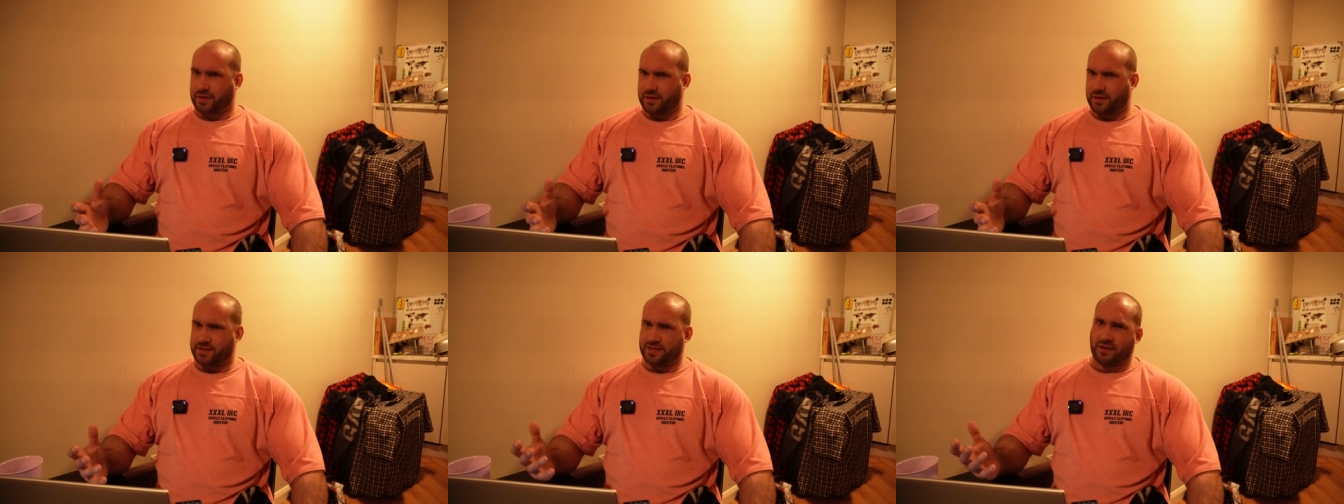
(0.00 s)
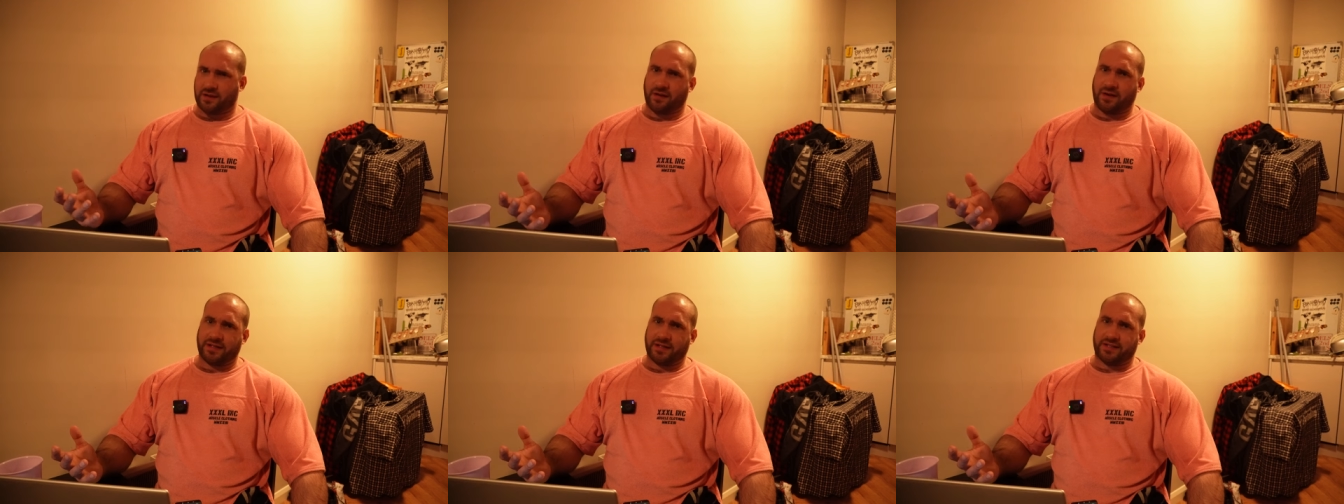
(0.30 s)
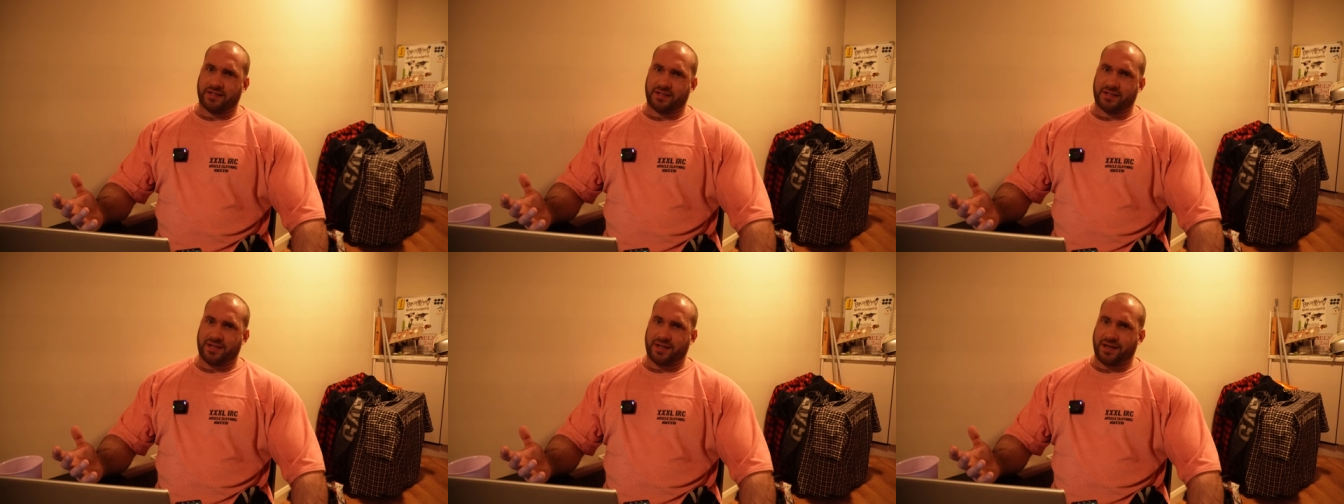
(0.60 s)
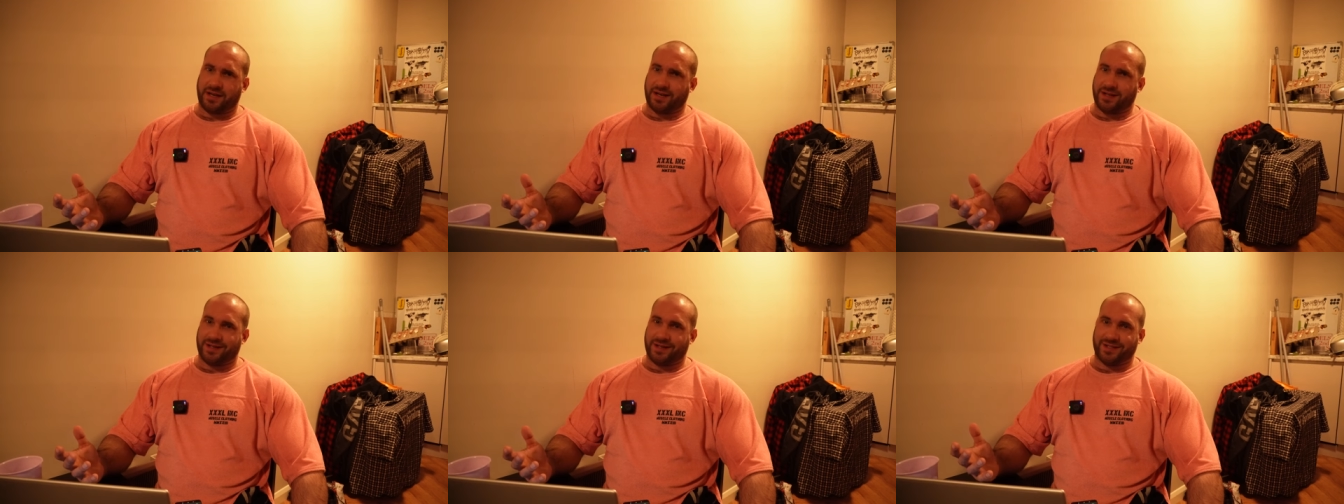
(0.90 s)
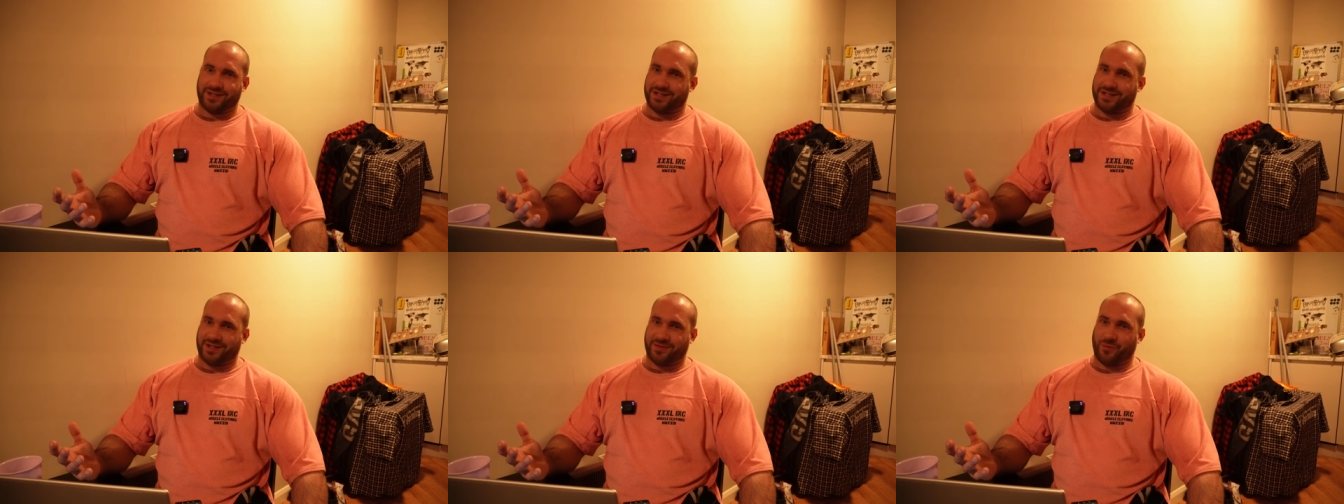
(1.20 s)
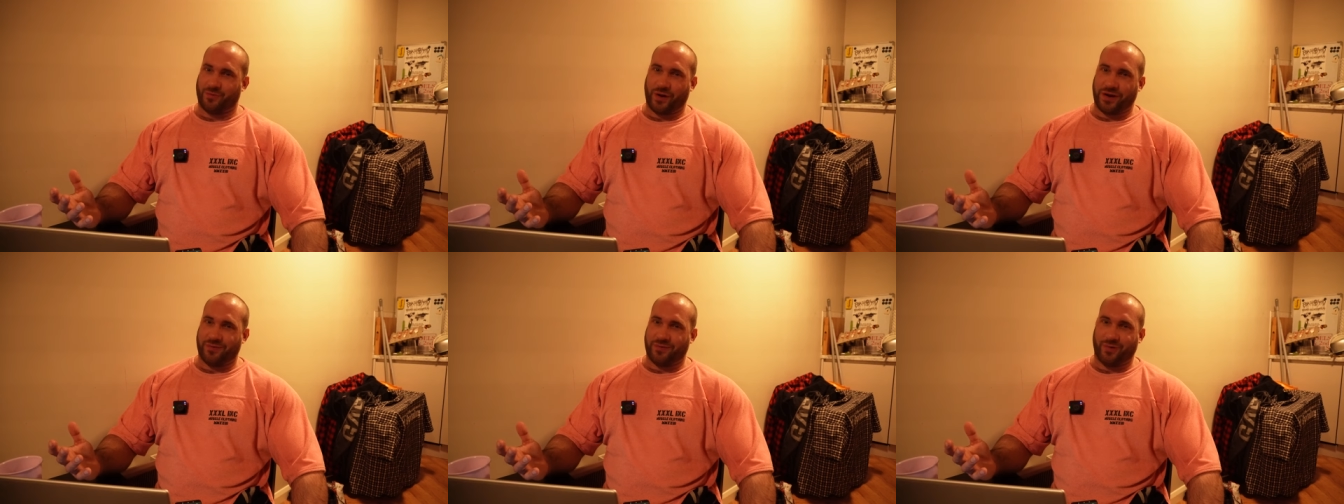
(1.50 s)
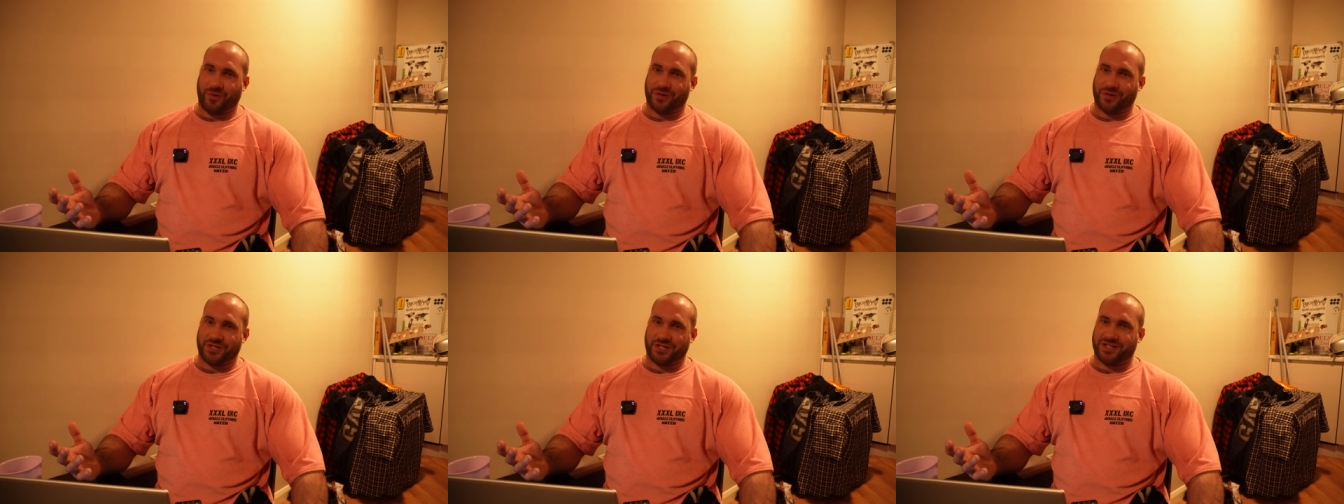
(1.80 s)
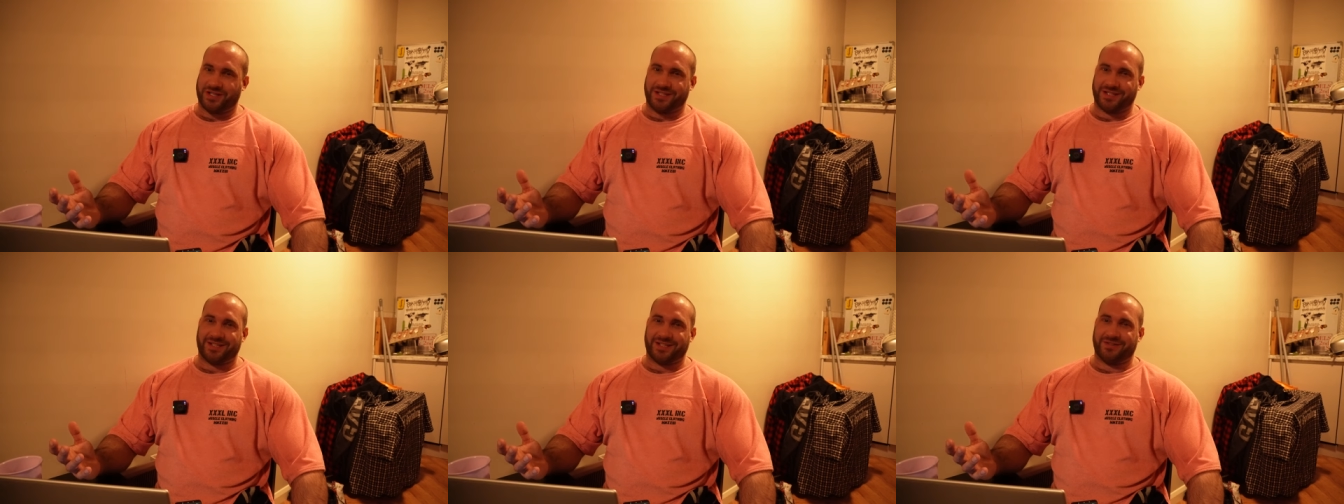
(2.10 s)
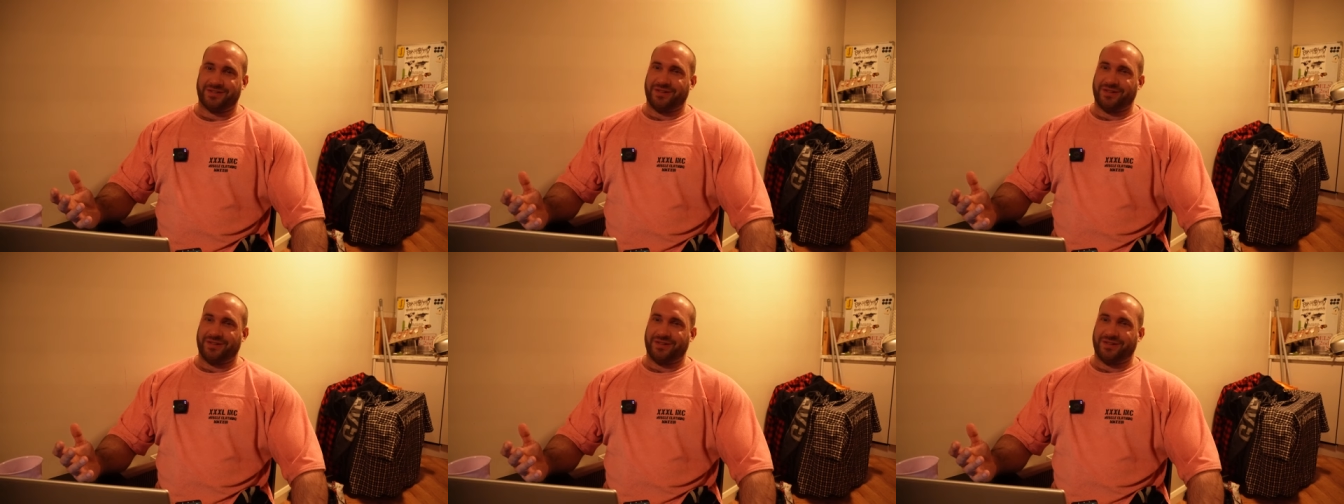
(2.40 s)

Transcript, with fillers: as I like to say, this isn't Weight Watchers.